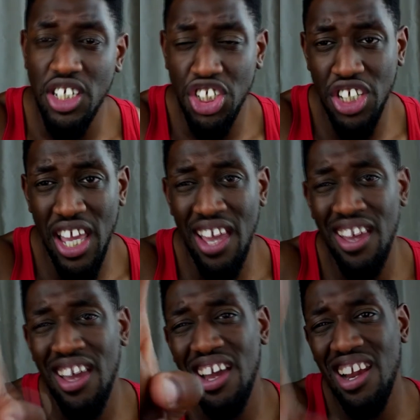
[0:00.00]

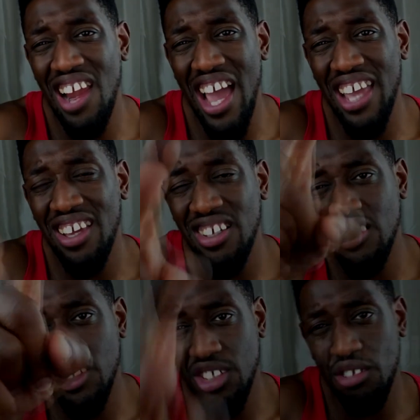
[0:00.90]
Share, like,
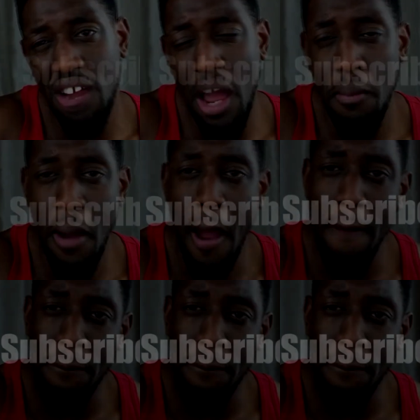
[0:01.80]
subscribe. I